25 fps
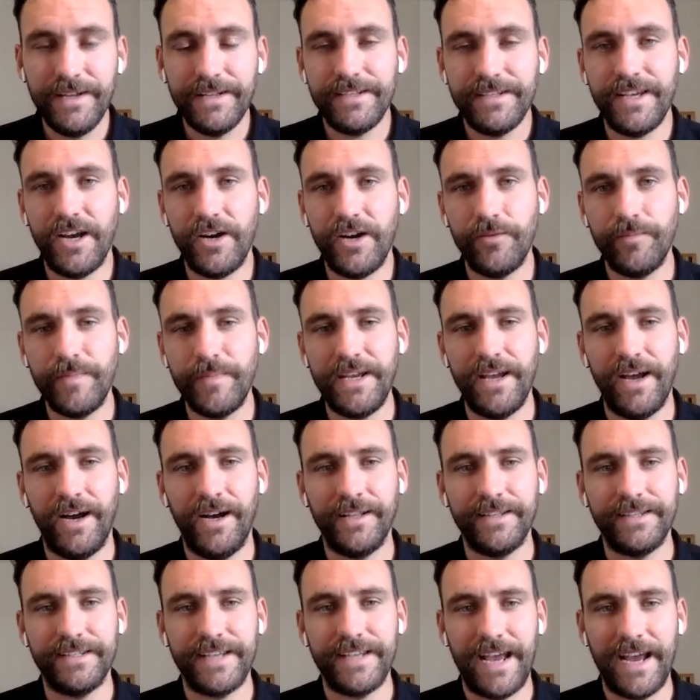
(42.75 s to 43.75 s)
To help me
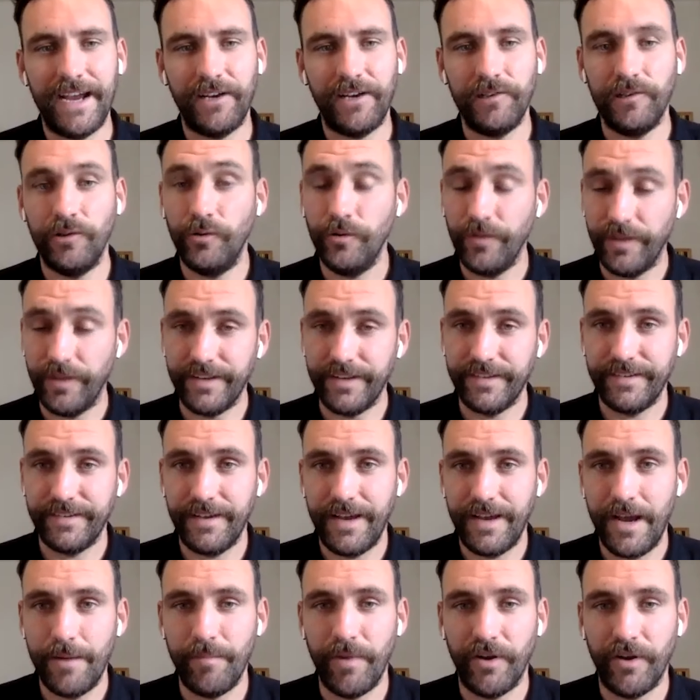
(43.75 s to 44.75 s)
untangle all this
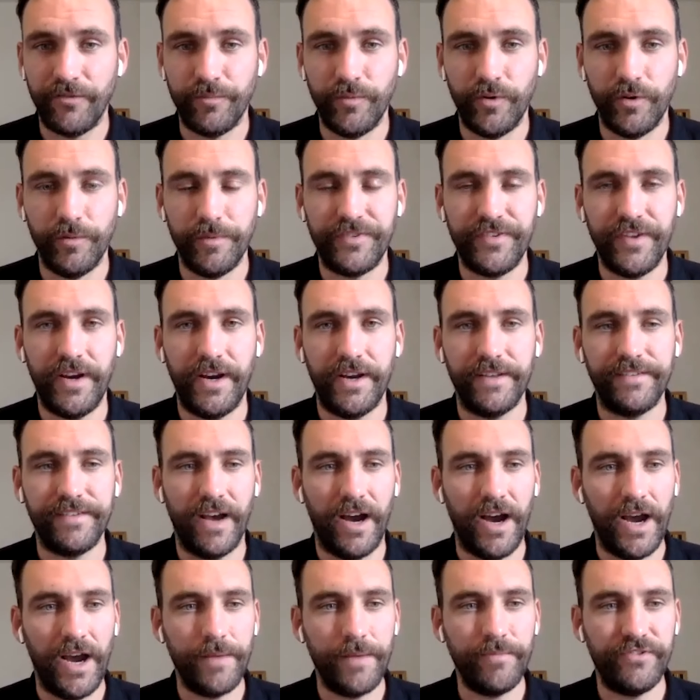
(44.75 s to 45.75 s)
and much more besides,
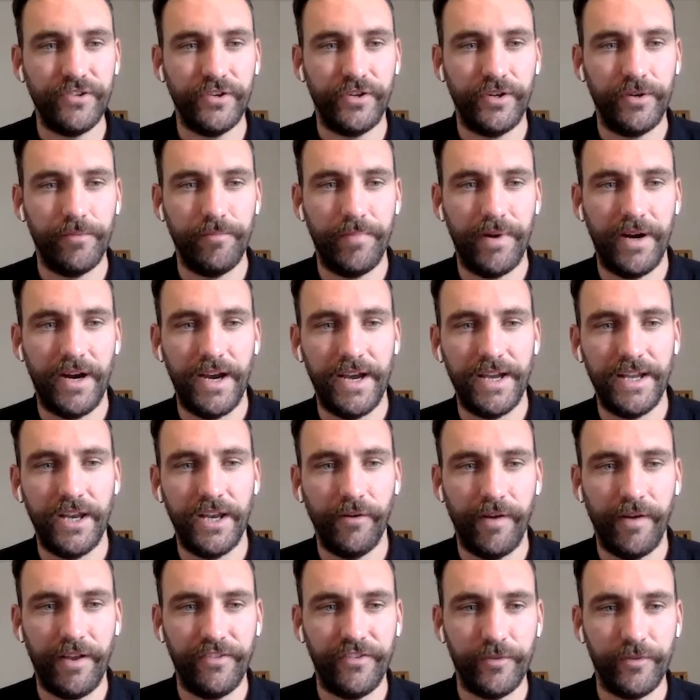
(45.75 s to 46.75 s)
I'm joined by
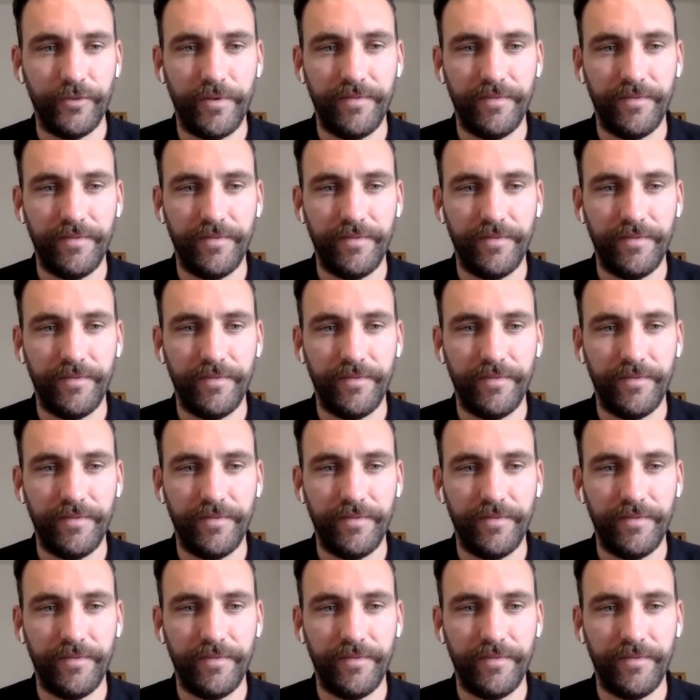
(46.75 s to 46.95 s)
Lorenzo